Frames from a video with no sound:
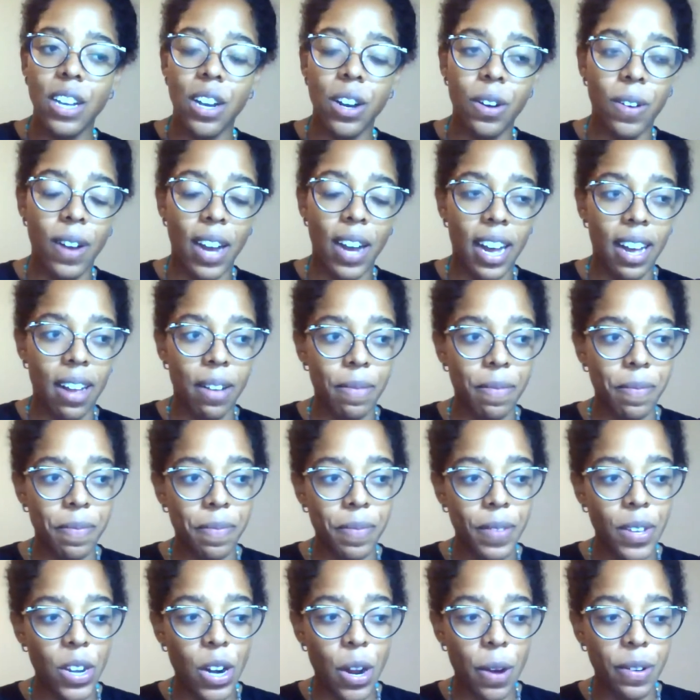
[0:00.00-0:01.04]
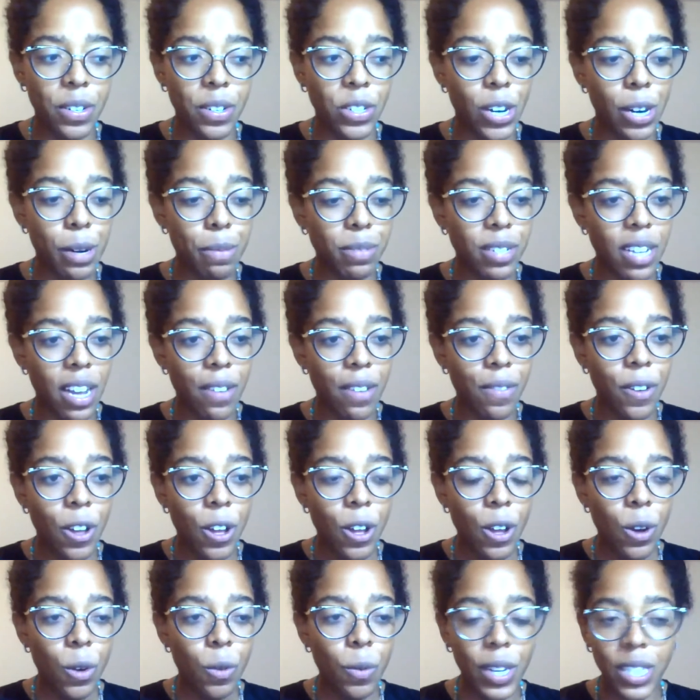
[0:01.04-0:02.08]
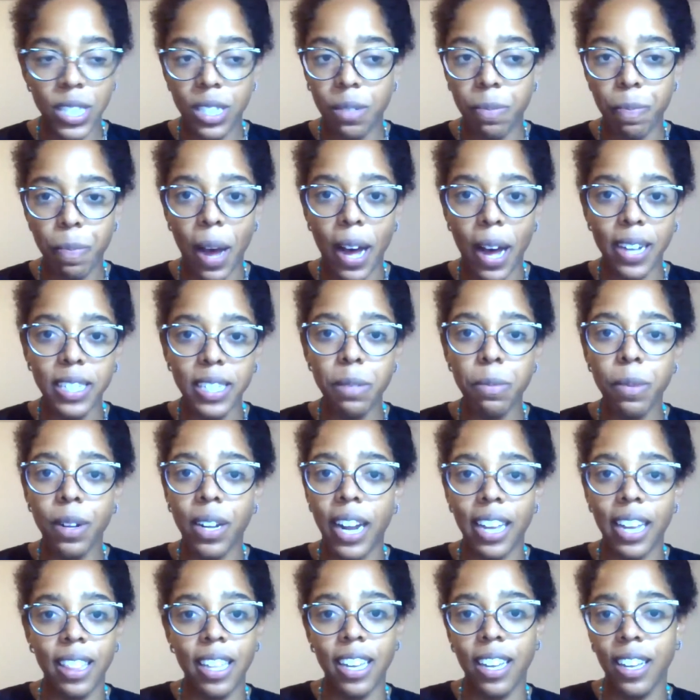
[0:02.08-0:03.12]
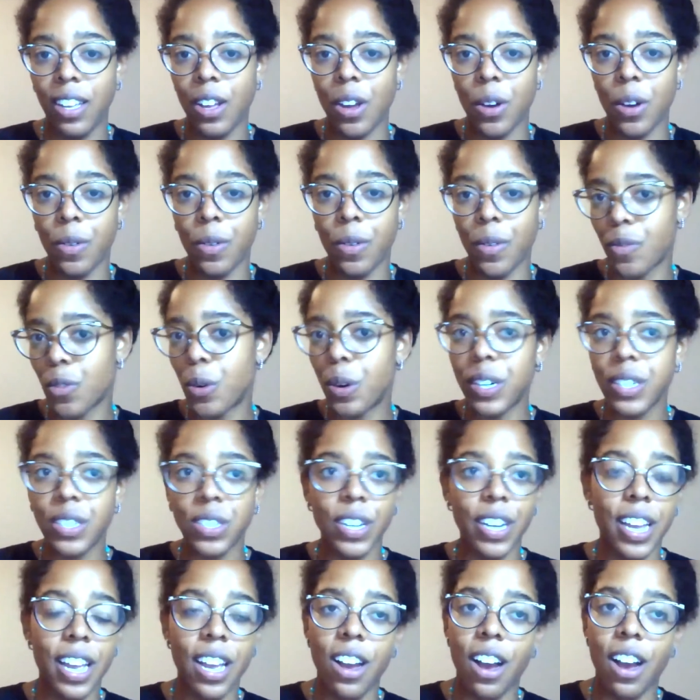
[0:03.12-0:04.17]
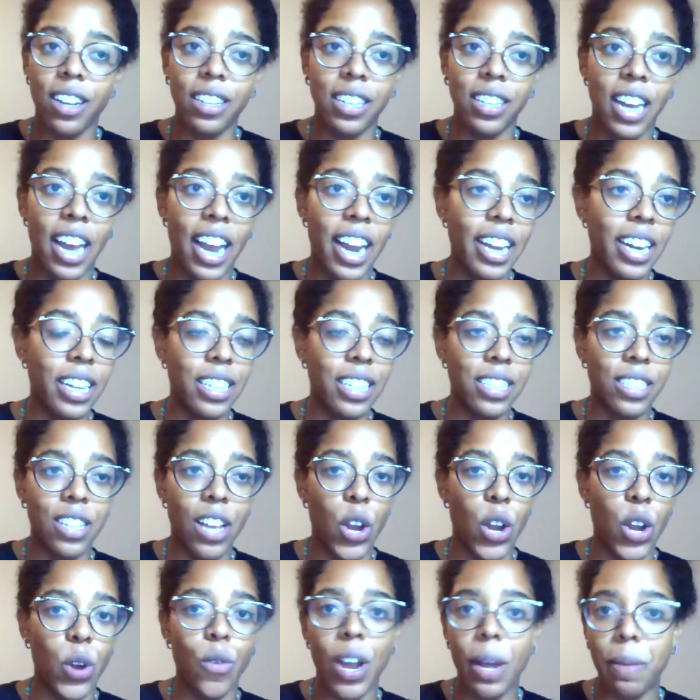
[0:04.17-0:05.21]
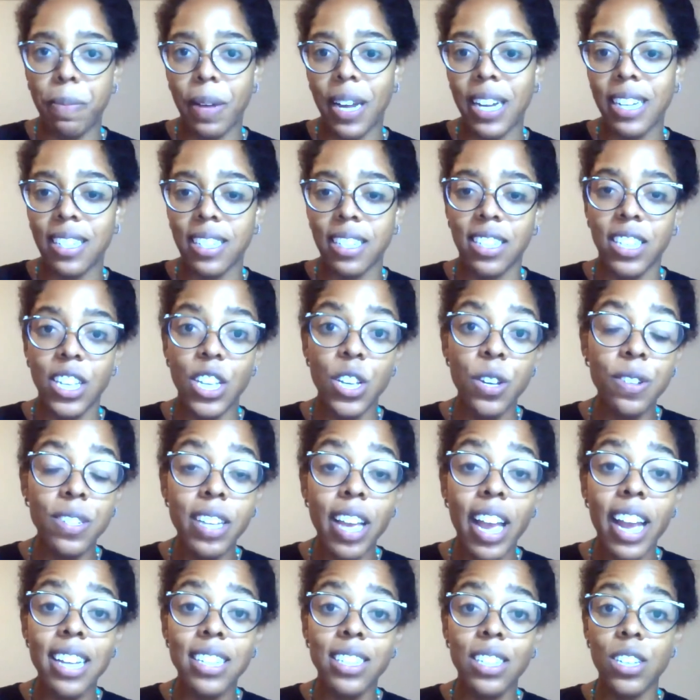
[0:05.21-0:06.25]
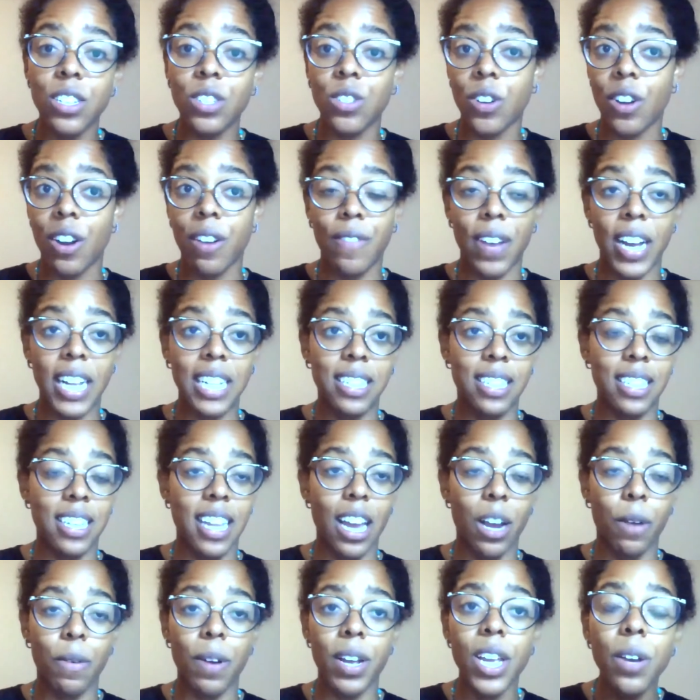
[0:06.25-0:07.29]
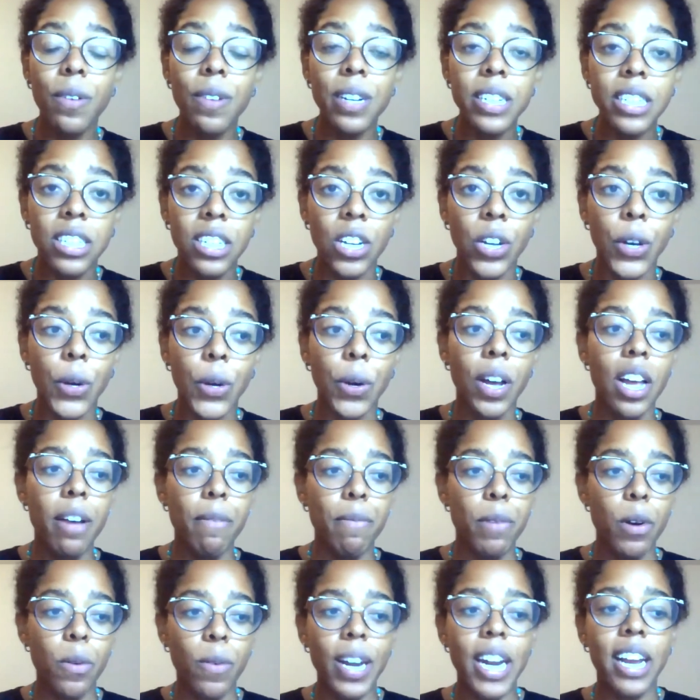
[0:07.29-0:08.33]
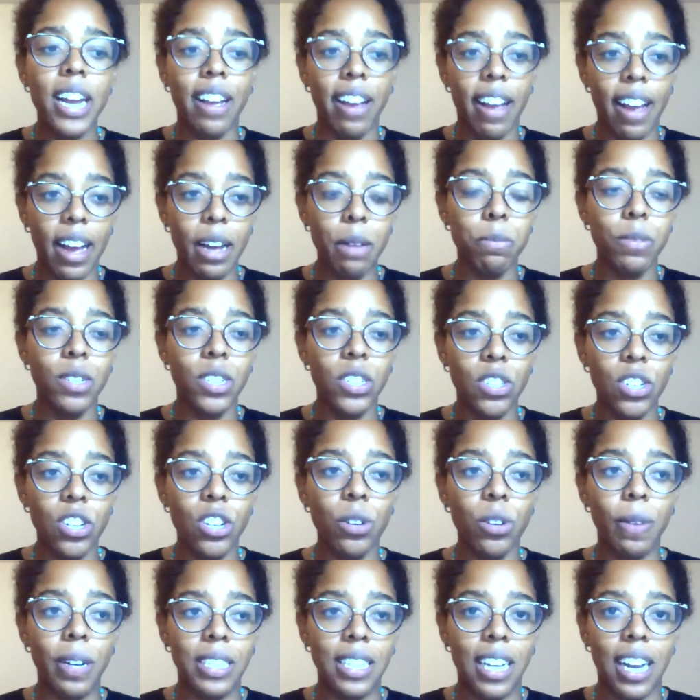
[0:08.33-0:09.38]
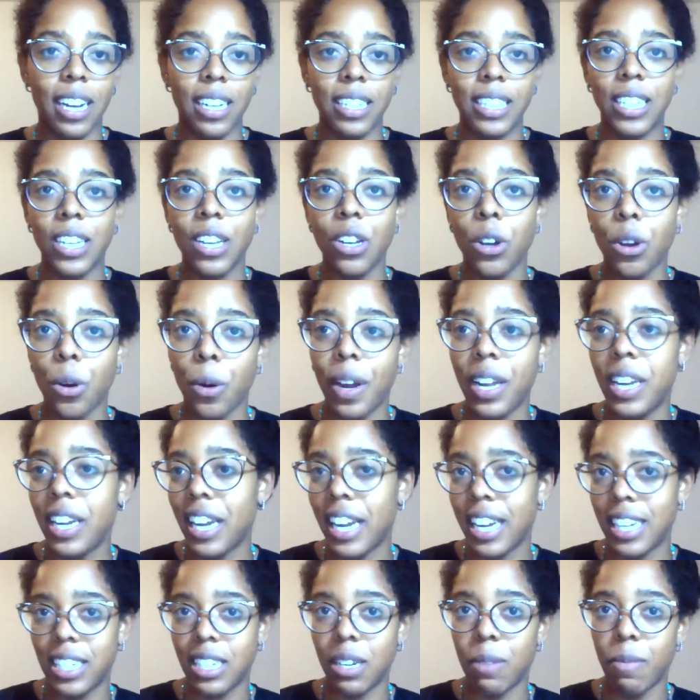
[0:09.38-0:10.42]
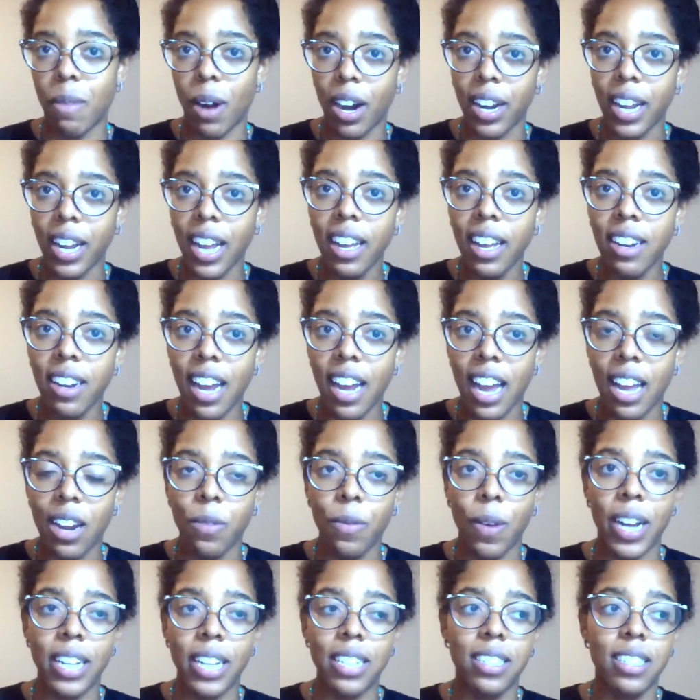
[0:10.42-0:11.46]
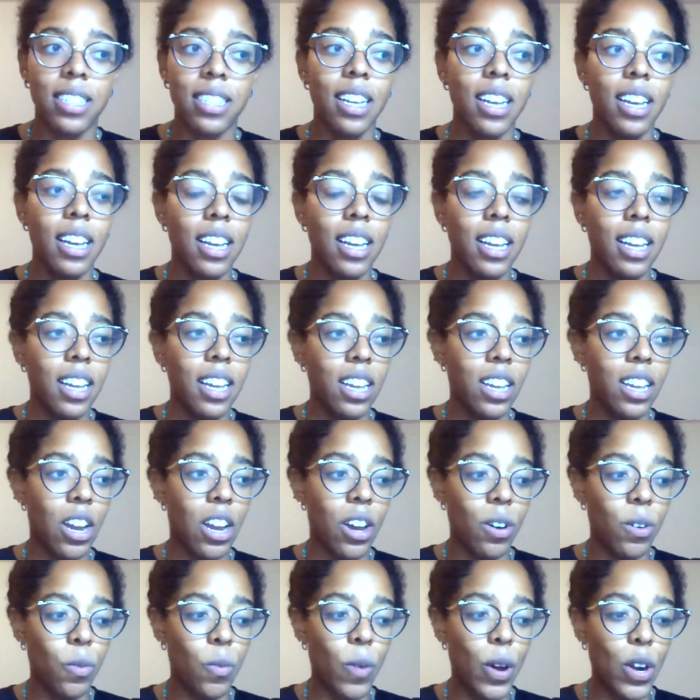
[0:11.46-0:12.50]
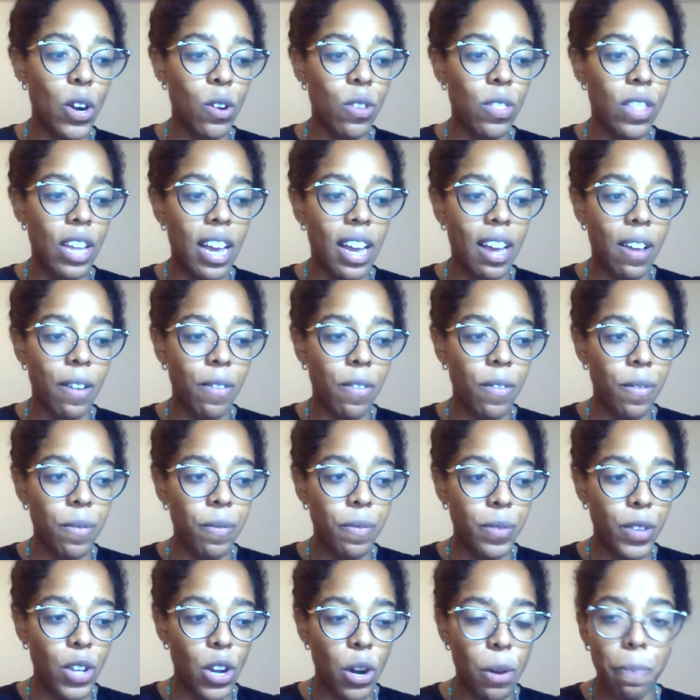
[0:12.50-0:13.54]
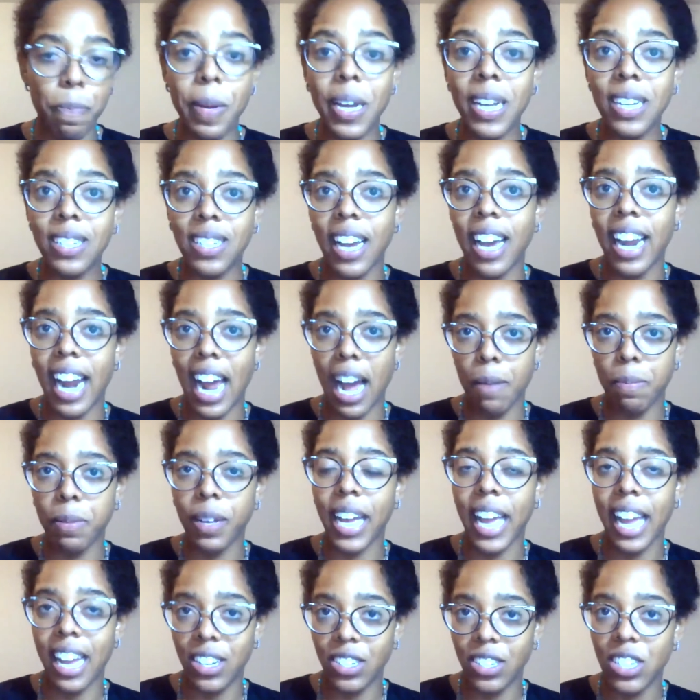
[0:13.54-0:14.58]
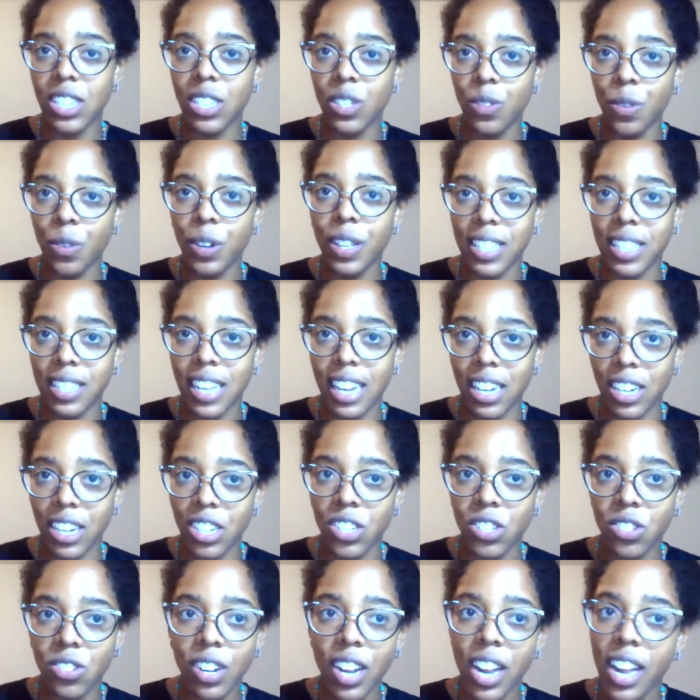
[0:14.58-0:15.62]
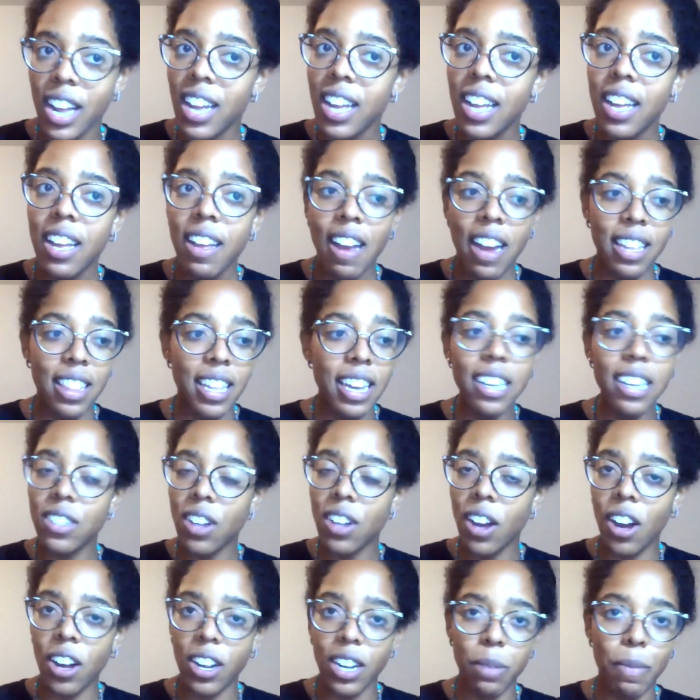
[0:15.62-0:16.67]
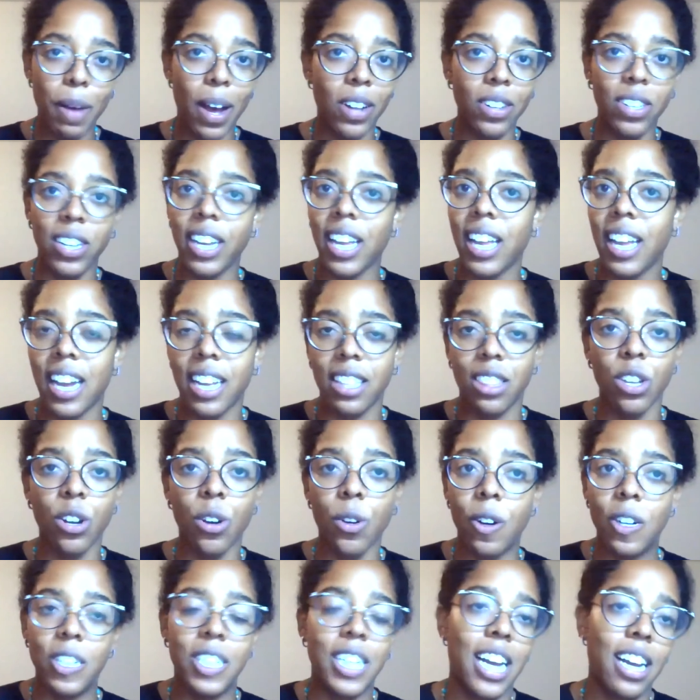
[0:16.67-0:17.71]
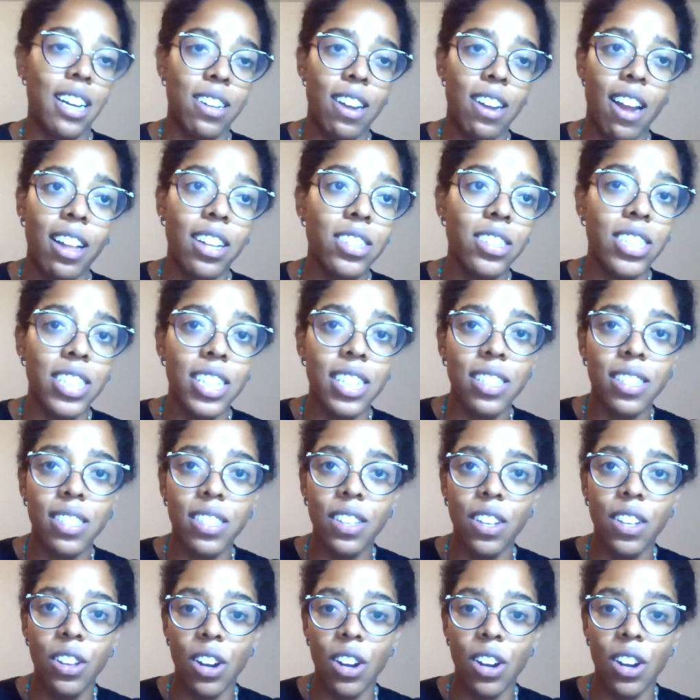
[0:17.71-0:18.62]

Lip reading: So, you know, in terms of what's possible, I think, you know, of course, looking online is a great place to see use cases or events like what you went to. But when it comes to what's actually going to get to market and what's, you know, what are the, you know, beachhead applications for this industry, I think it's all about looking at the core technologies.